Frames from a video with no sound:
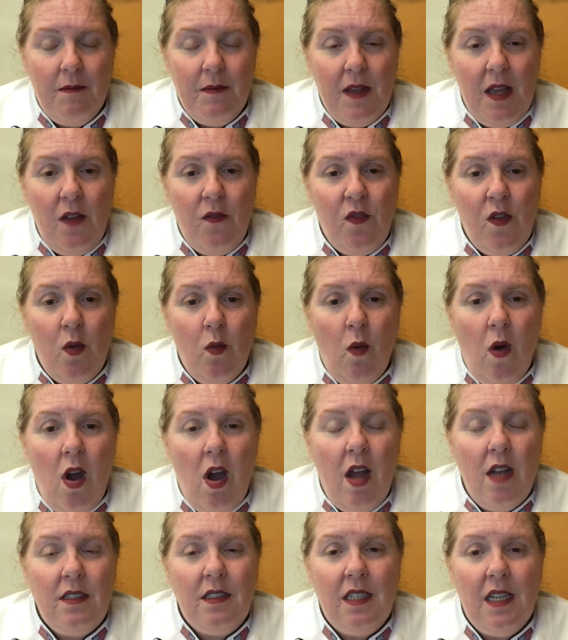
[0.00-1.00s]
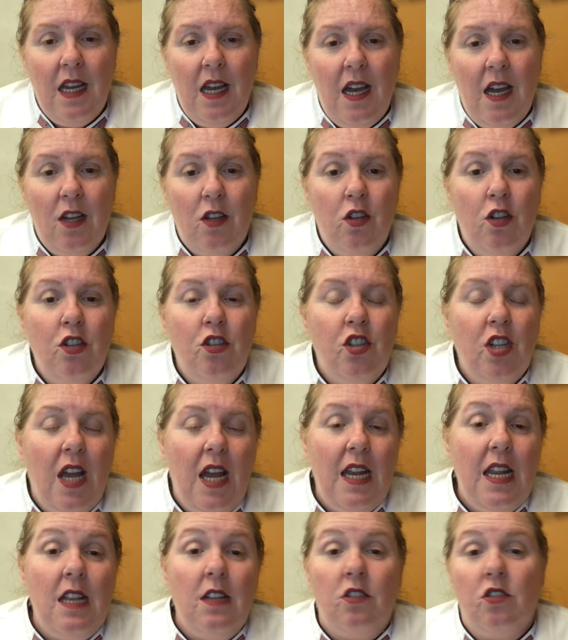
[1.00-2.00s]
If you want good
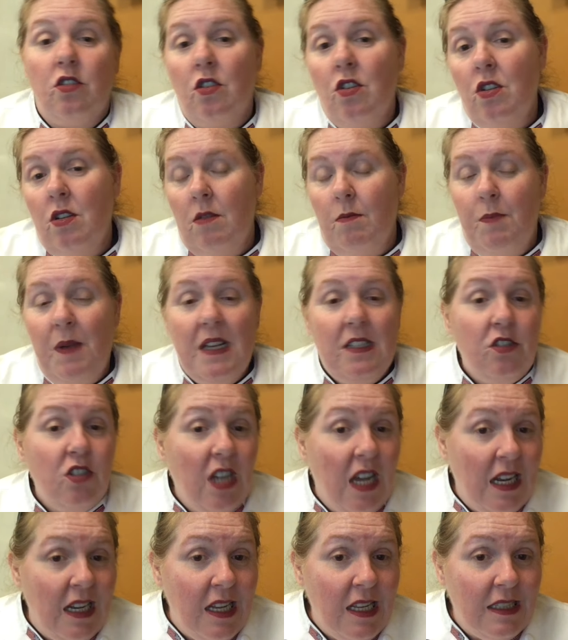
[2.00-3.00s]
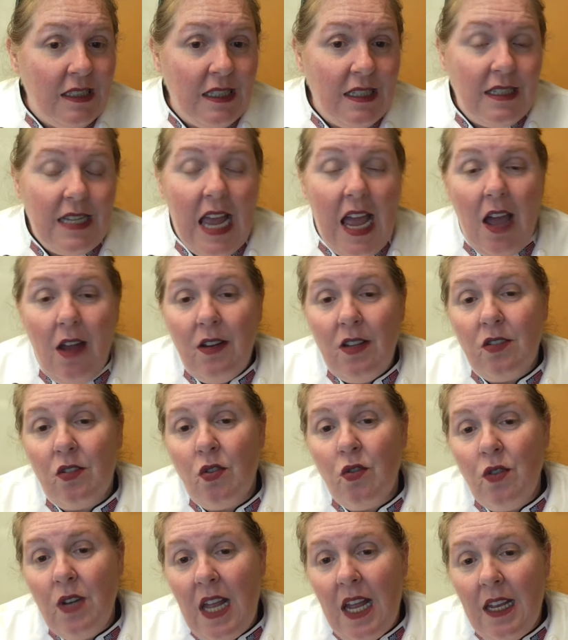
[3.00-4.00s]
Chinese, best Chinese in town is
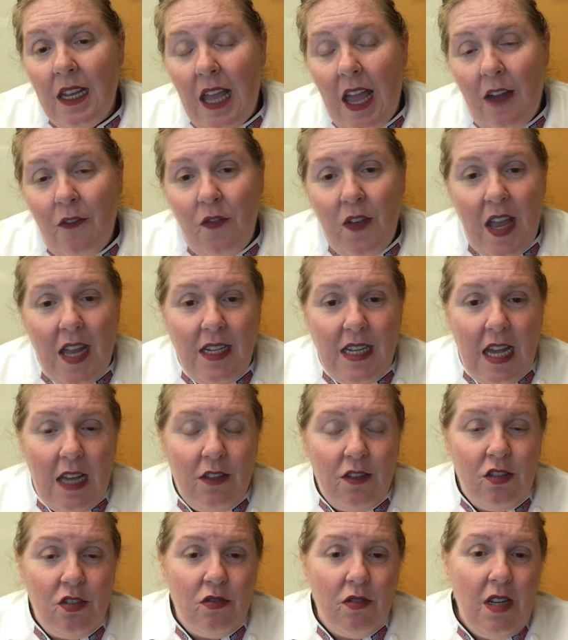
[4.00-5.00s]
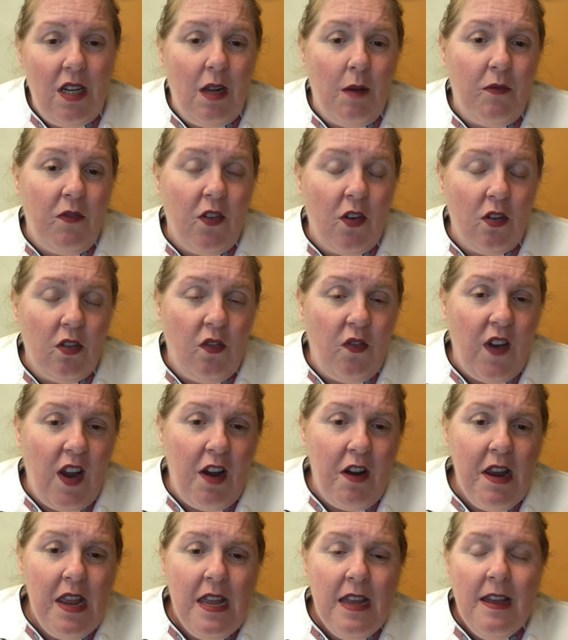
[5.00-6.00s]
Hunan Cafe down the street up Fierce
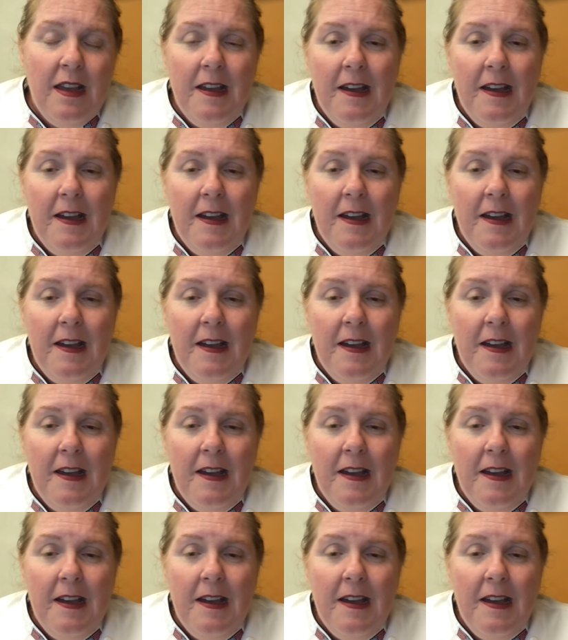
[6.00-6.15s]
Ferry.